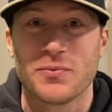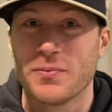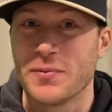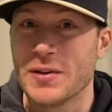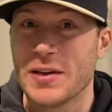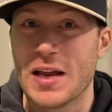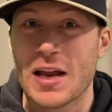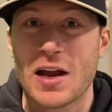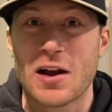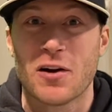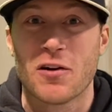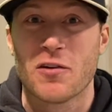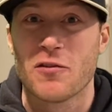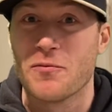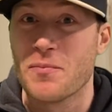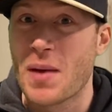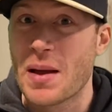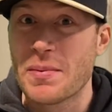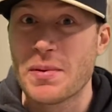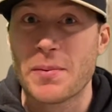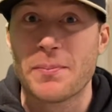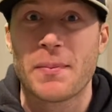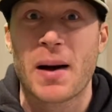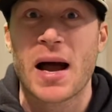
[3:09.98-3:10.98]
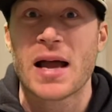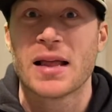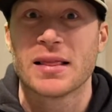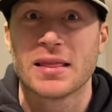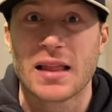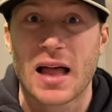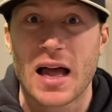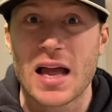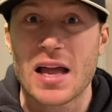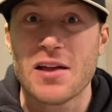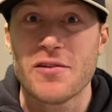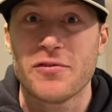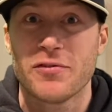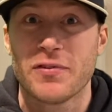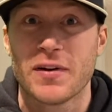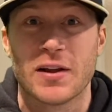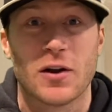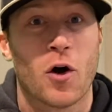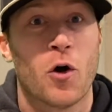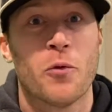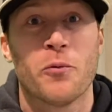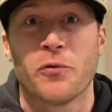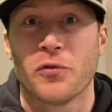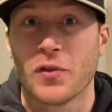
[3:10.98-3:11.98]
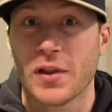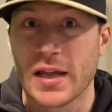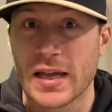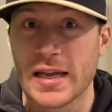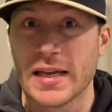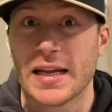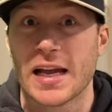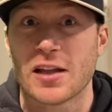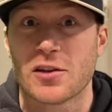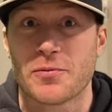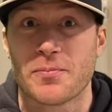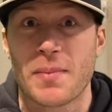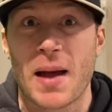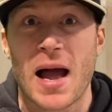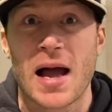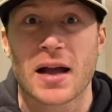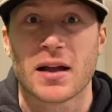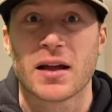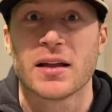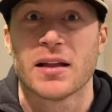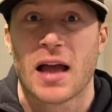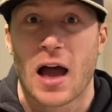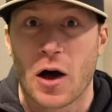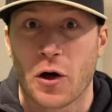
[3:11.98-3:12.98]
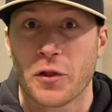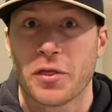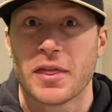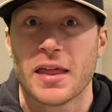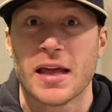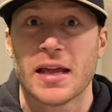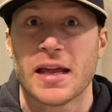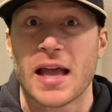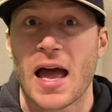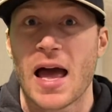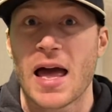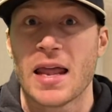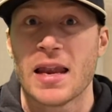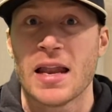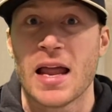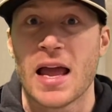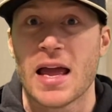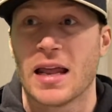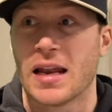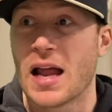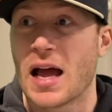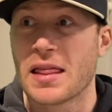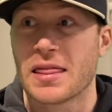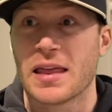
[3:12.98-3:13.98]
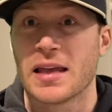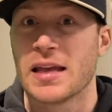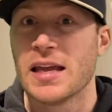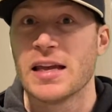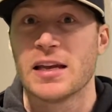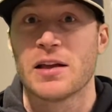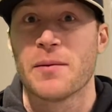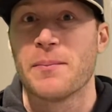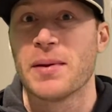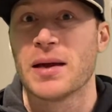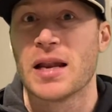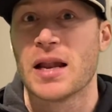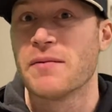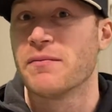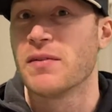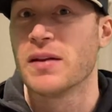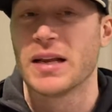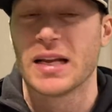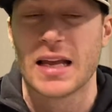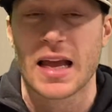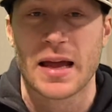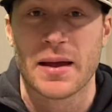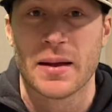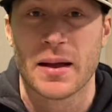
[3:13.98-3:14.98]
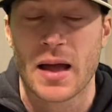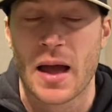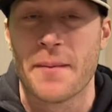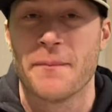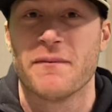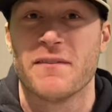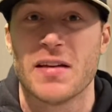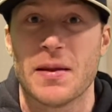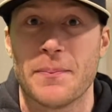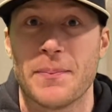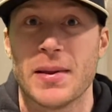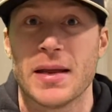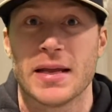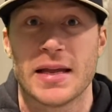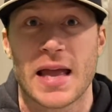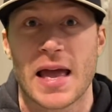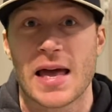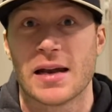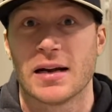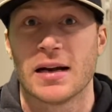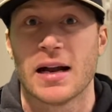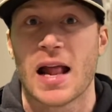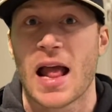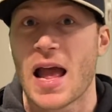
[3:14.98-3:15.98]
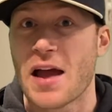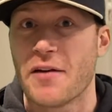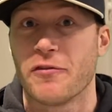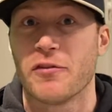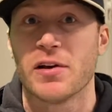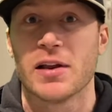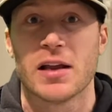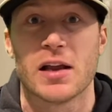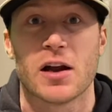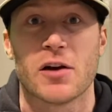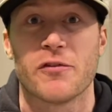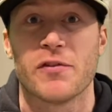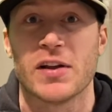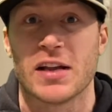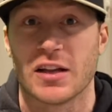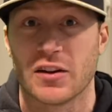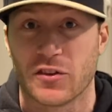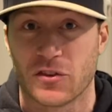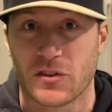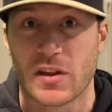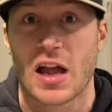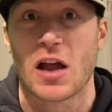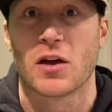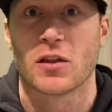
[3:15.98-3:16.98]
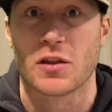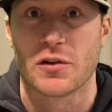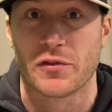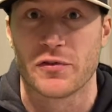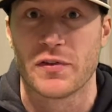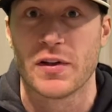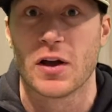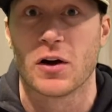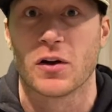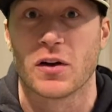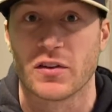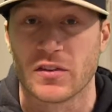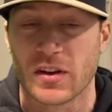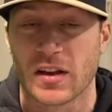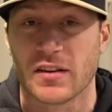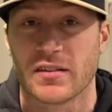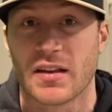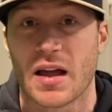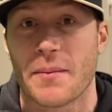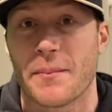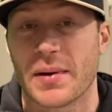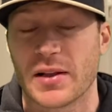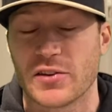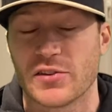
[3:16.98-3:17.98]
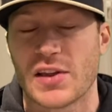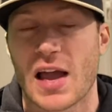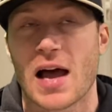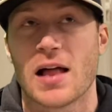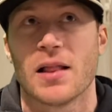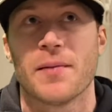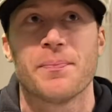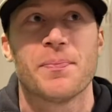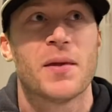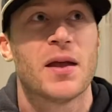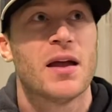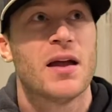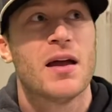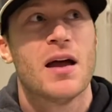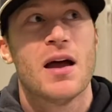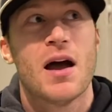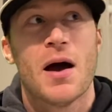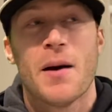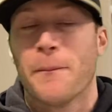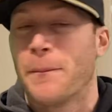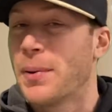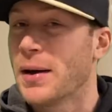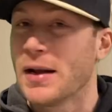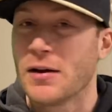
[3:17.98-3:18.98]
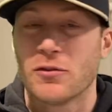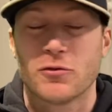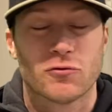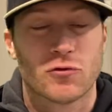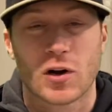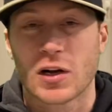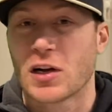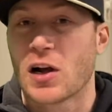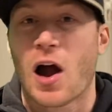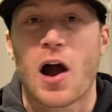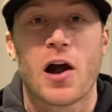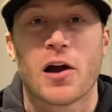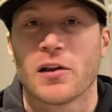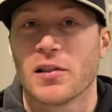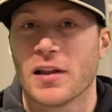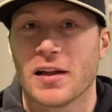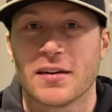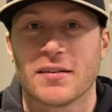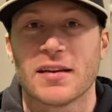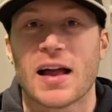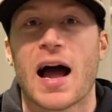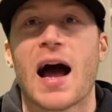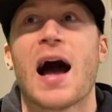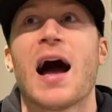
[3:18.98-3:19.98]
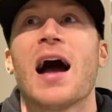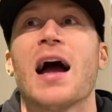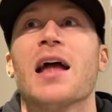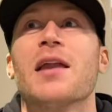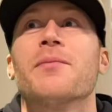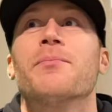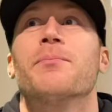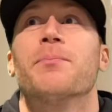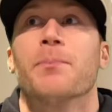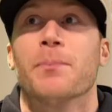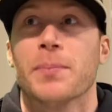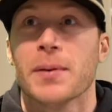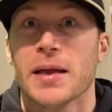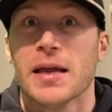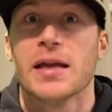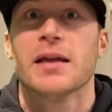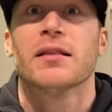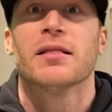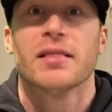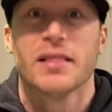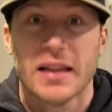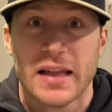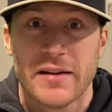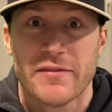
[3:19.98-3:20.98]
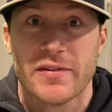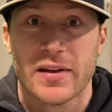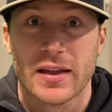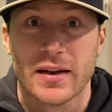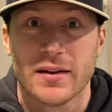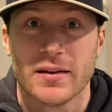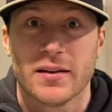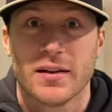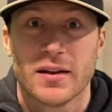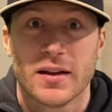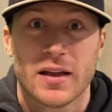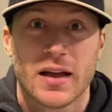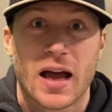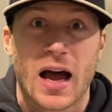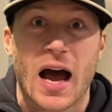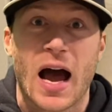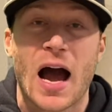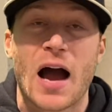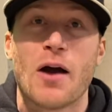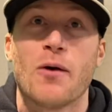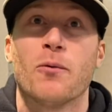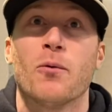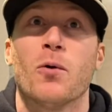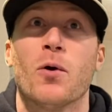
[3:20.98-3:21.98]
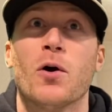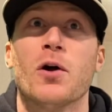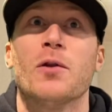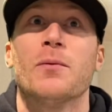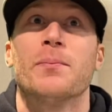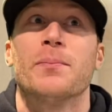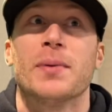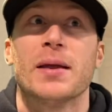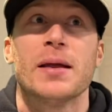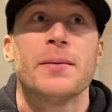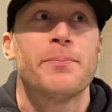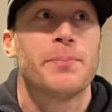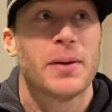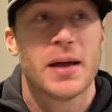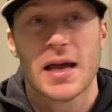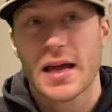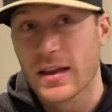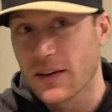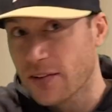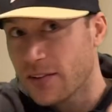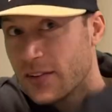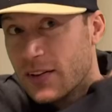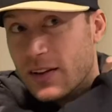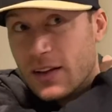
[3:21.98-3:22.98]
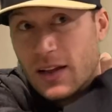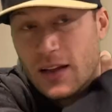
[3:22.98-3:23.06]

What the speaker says: year of maybe my life, and hopefully he gets back healthy again, and I think he could be an MVP candidate every year if he can stay on the field because he has that much talent. But regardless, I'd be livid. I would be pissed.